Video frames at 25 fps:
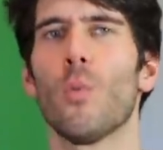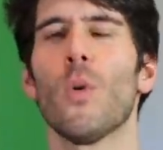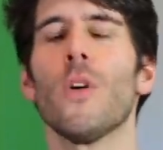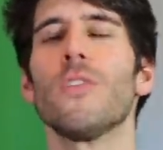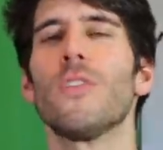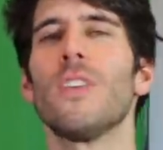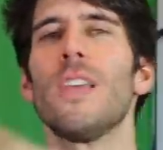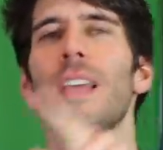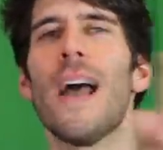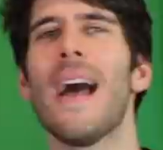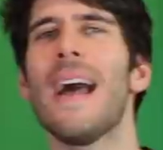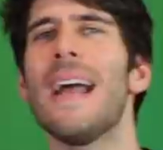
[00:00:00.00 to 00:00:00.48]

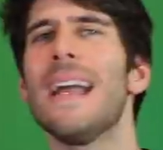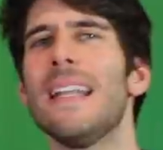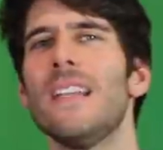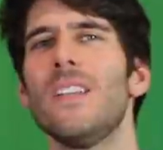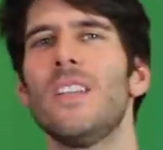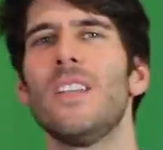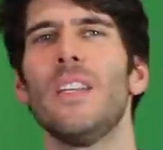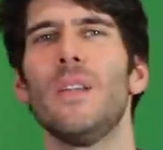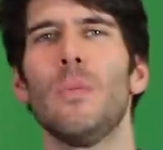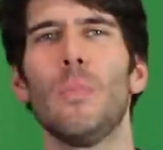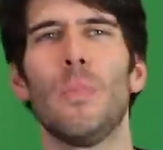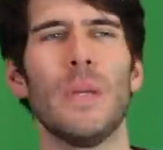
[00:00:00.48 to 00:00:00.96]
Whereas the
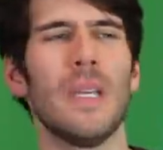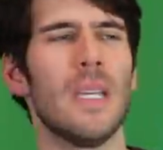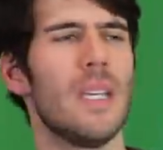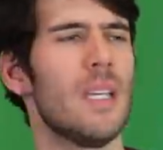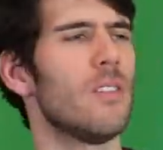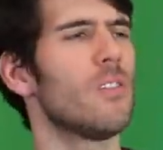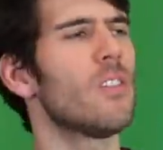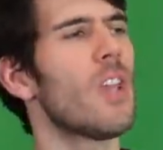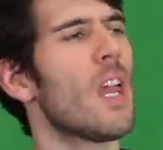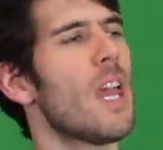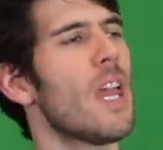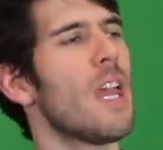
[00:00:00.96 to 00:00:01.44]

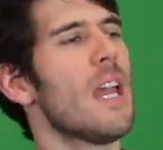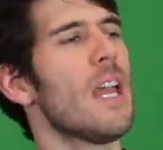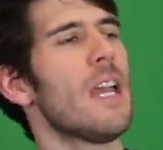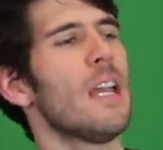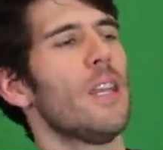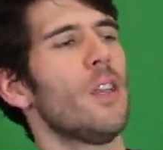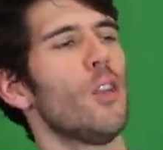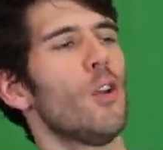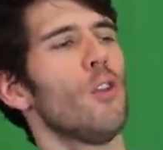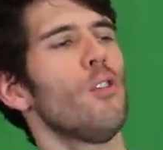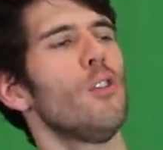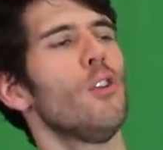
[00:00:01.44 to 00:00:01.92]
INTPs,
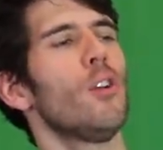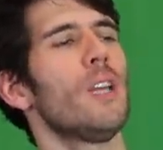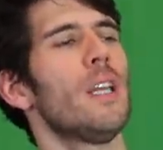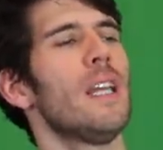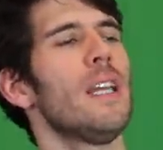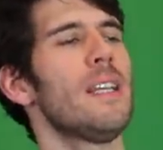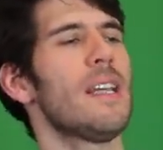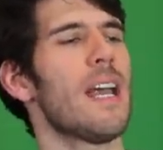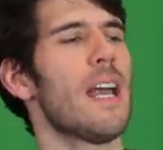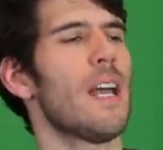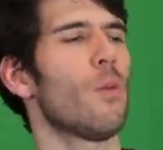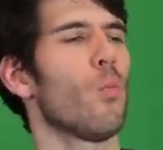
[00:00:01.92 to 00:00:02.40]
they're
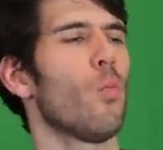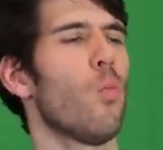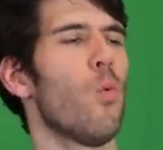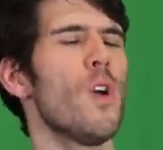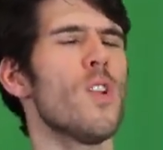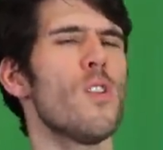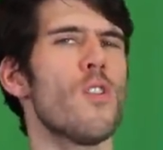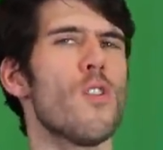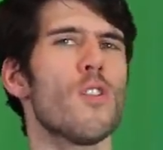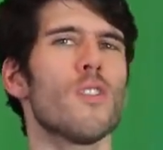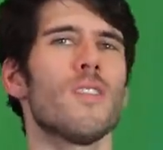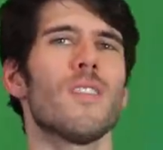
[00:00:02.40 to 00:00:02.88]
looking at
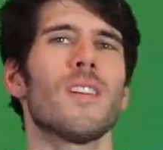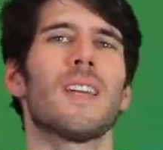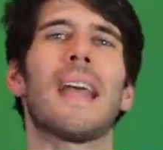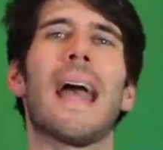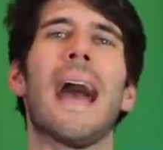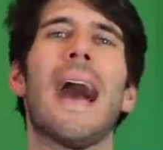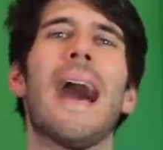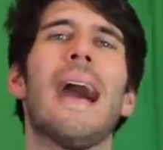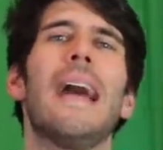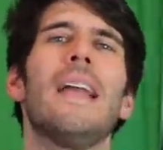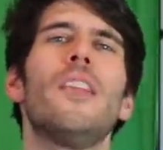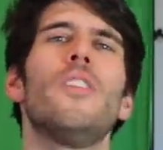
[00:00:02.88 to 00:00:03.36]
what are the
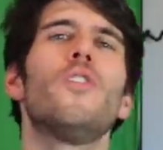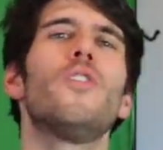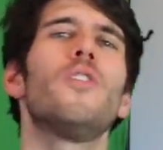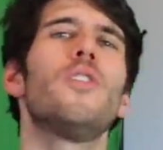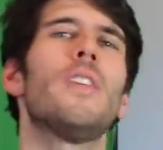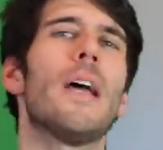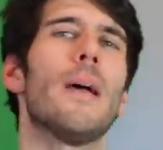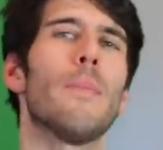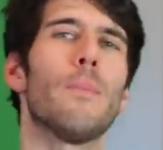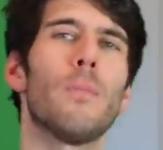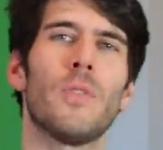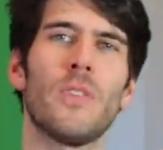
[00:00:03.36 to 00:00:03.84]

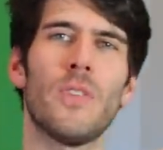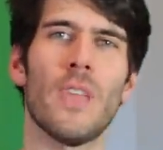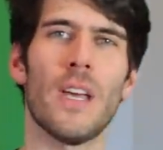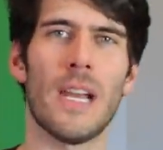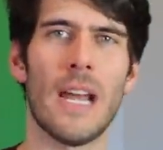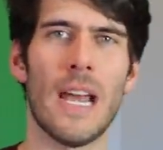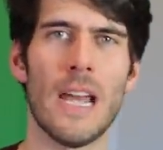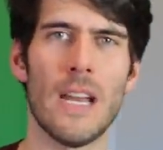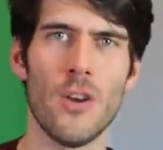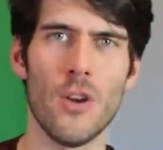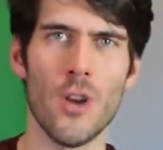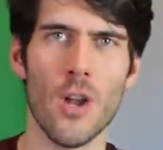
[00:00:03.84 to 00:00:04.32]
concepts
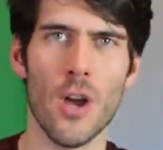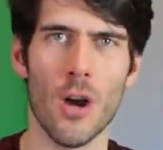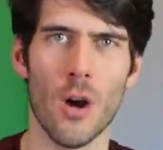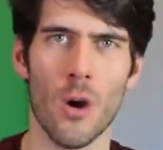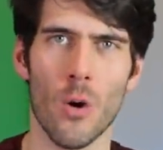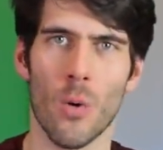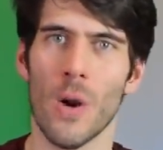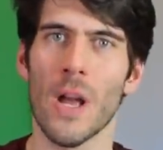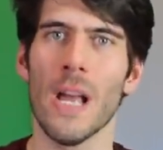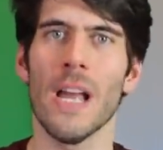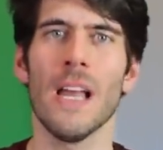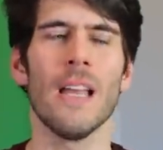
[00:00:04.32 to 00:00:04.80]
that I
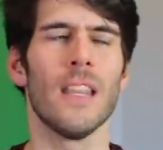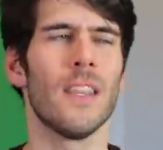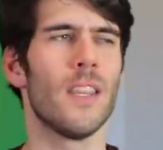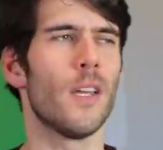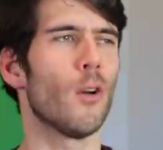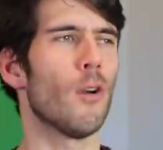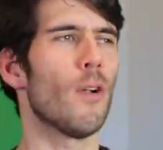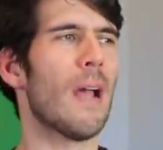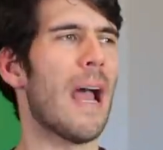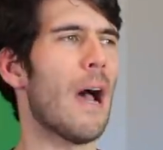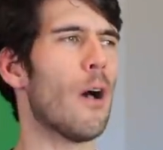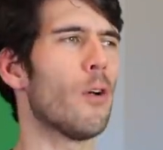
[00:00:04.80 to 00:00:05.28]
know
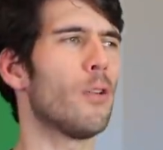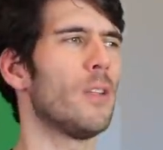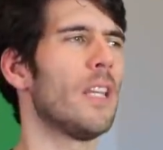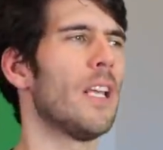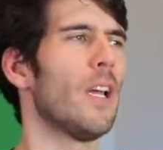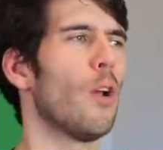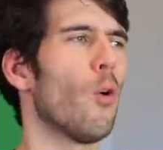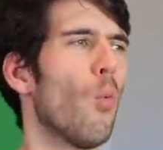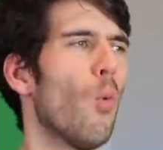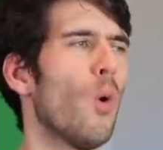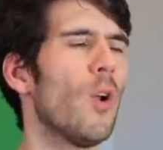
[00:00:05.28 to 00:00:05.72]
that are out there?